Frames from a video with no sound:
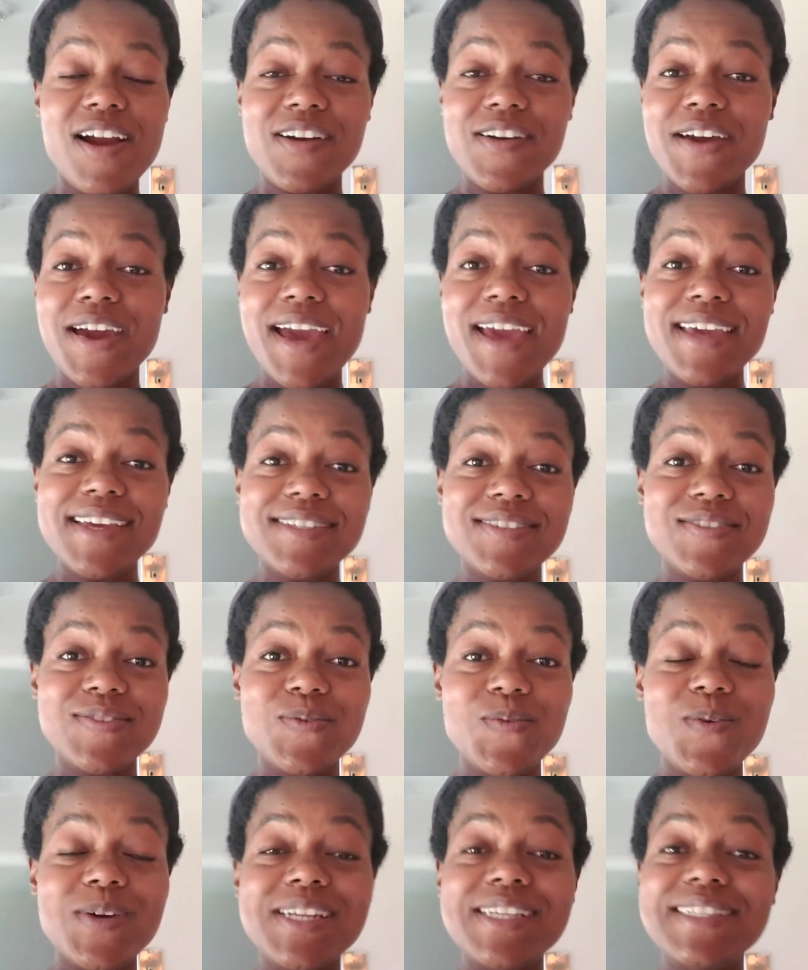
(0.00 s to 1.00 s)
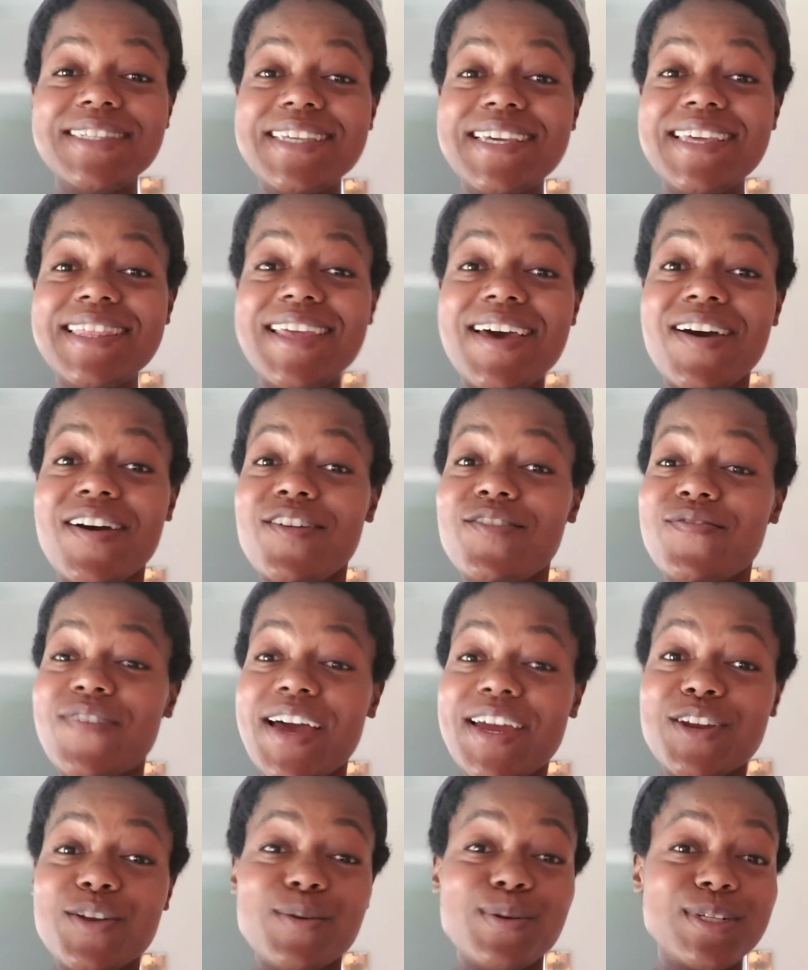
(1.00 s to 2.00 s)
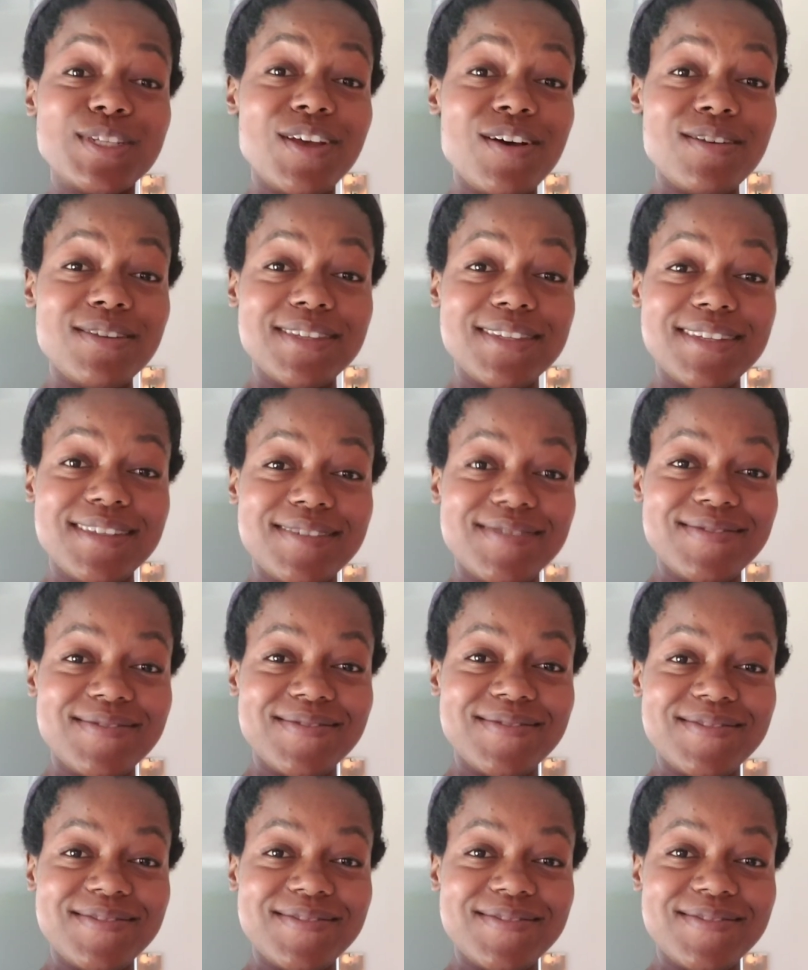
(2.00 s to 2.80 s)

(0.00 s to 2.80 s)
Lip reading: All right, want to see the final result?